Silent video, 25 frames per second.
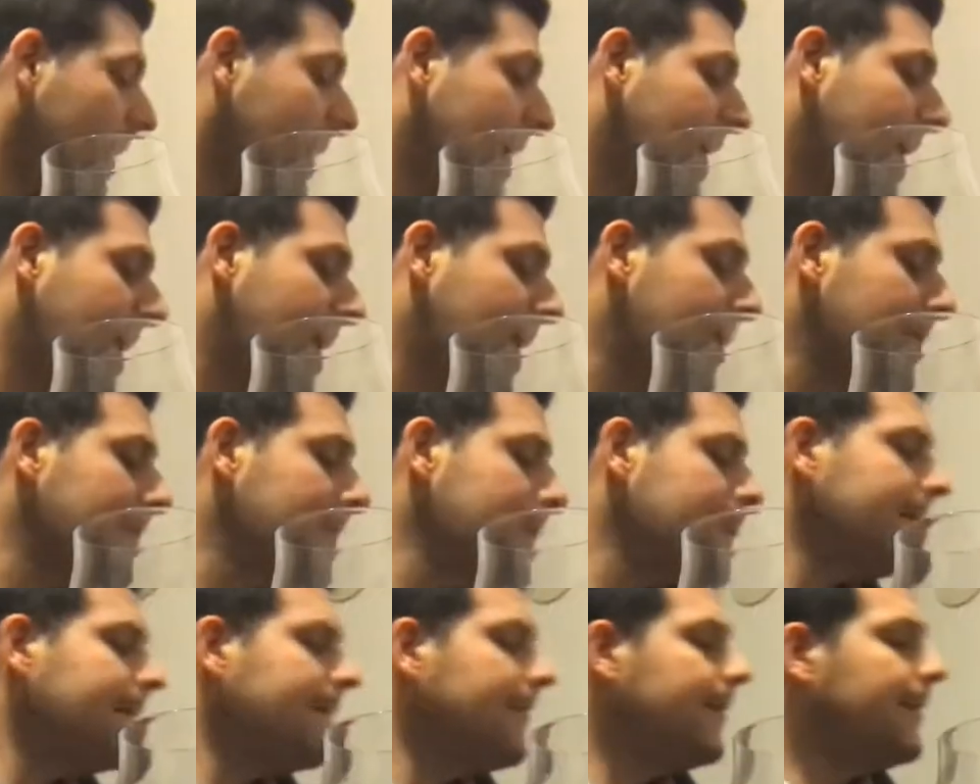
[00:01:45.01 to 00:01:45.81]
Um,
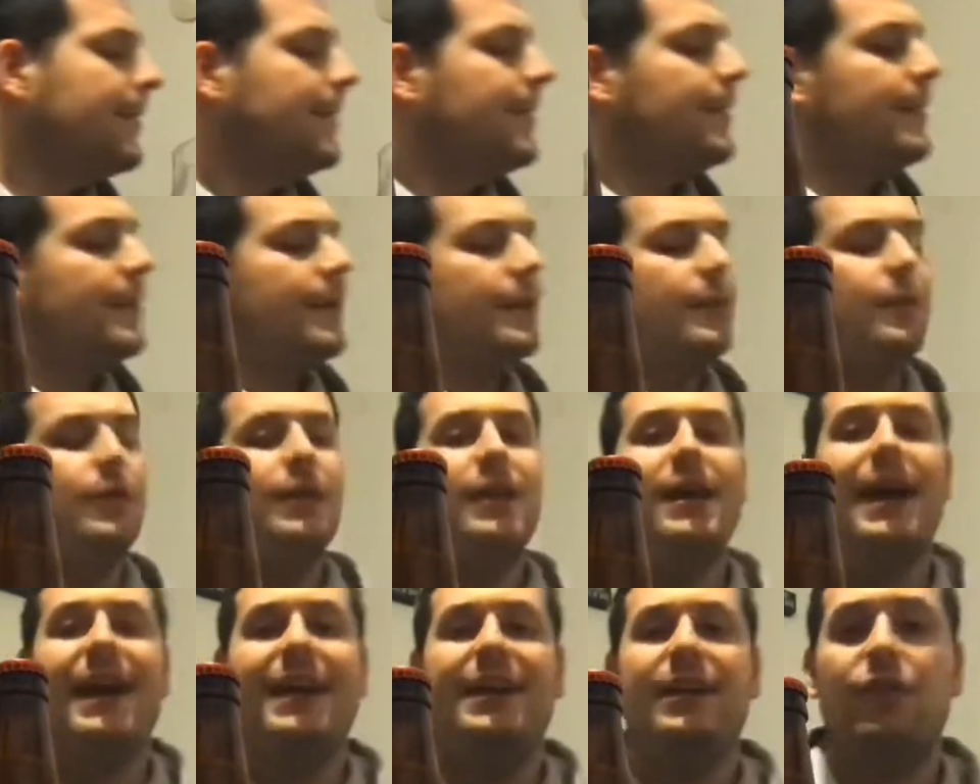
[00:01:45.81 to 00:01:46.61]

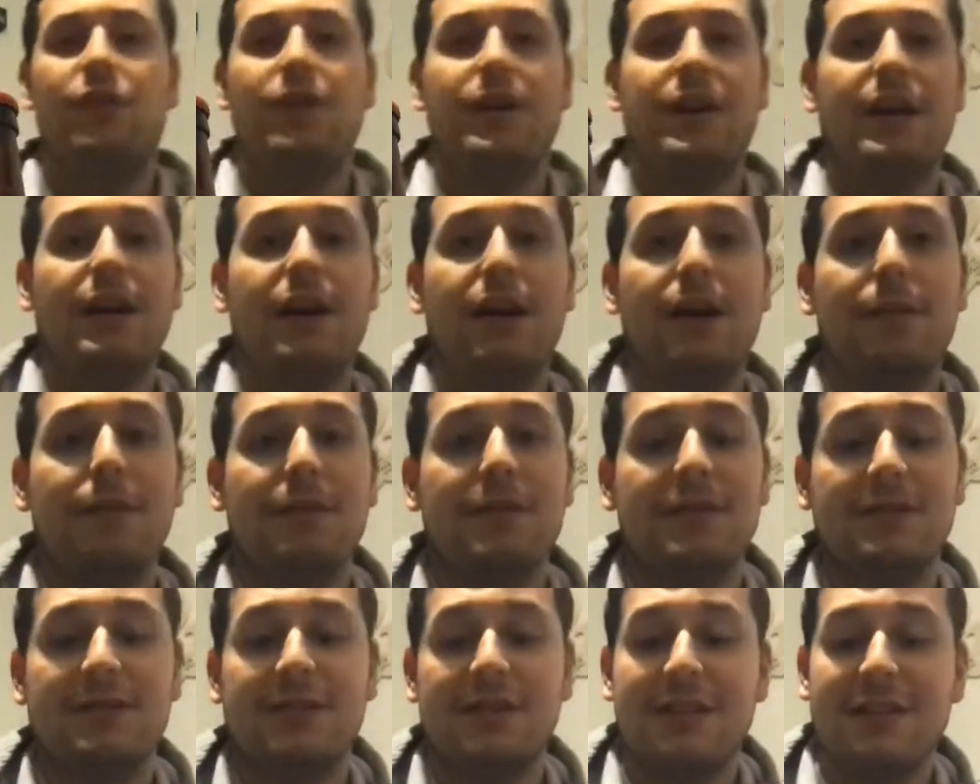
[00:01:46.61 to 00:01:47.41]
had to look it up
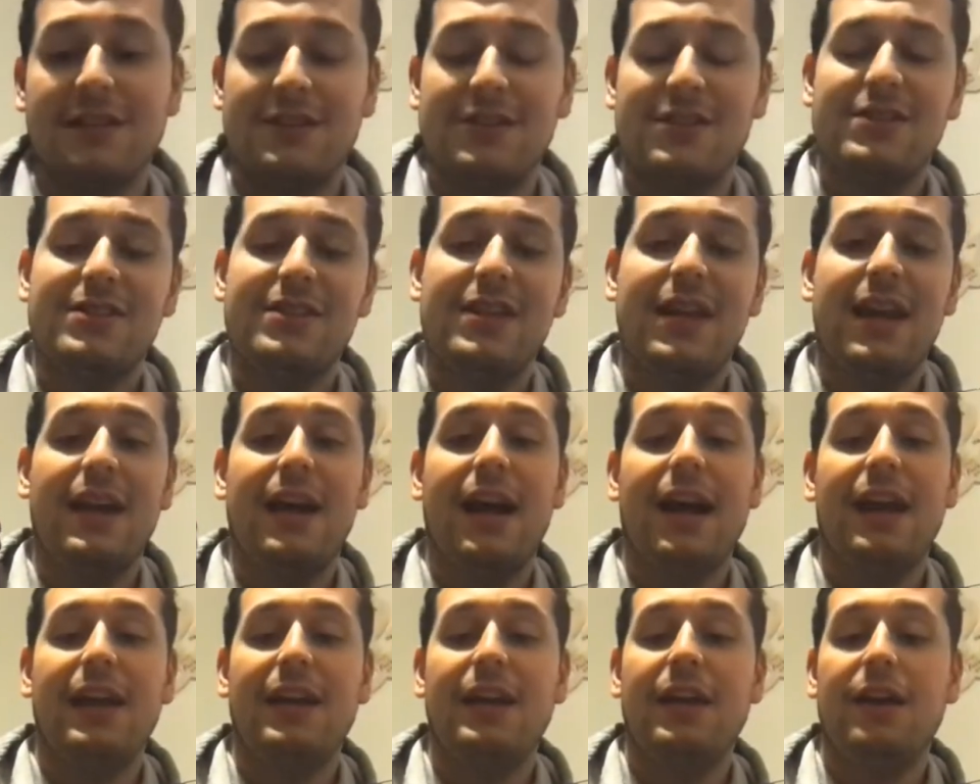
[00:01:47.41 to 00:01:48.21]
because it doesn't say
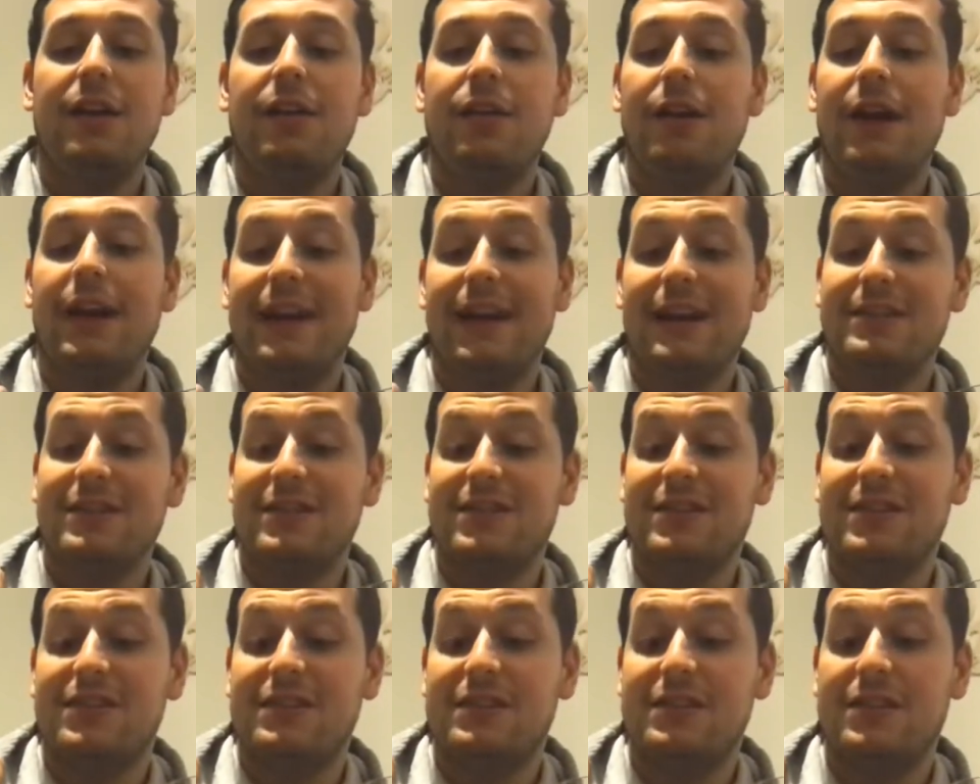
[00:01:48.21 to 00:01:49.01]
on here. I guess
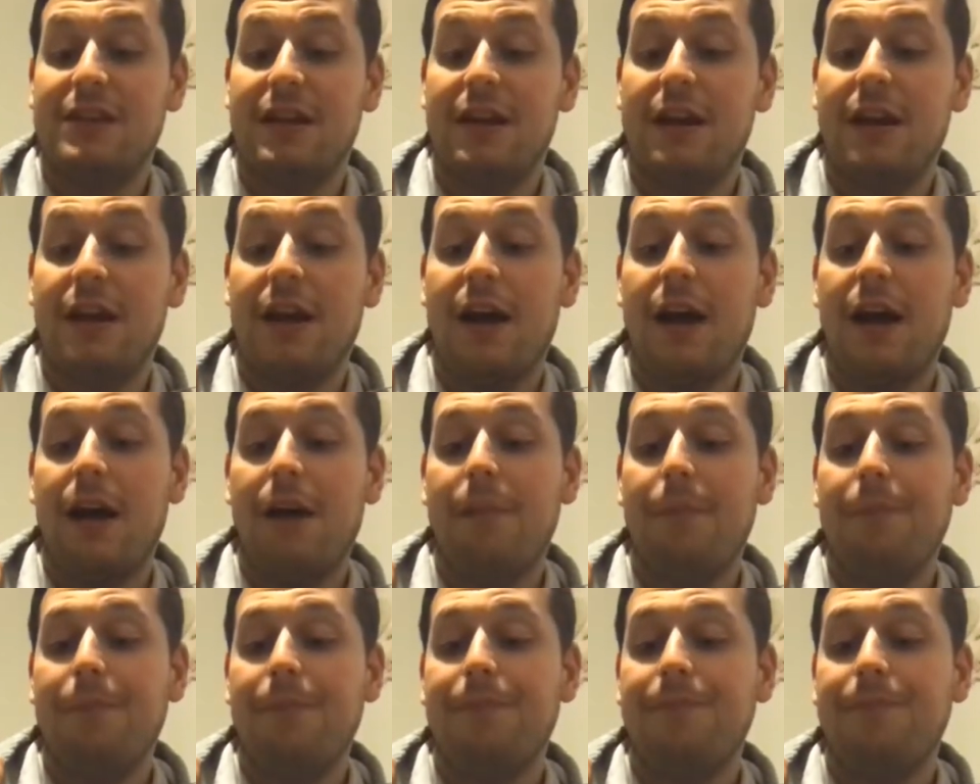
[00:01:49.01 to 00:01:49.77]
this is um,